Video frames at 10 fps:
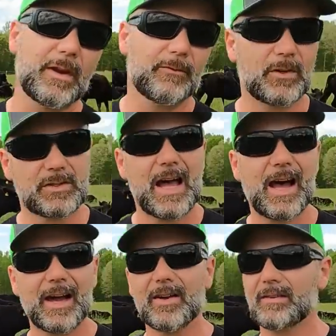beef. There's
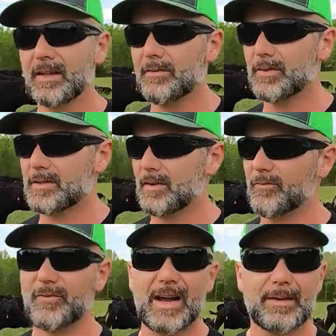higher levels of
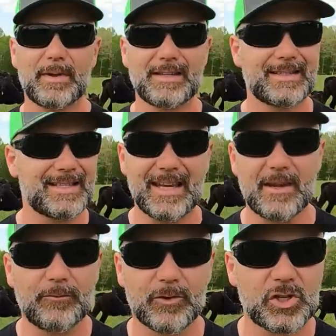vitamin
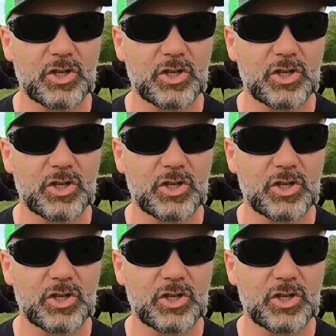D for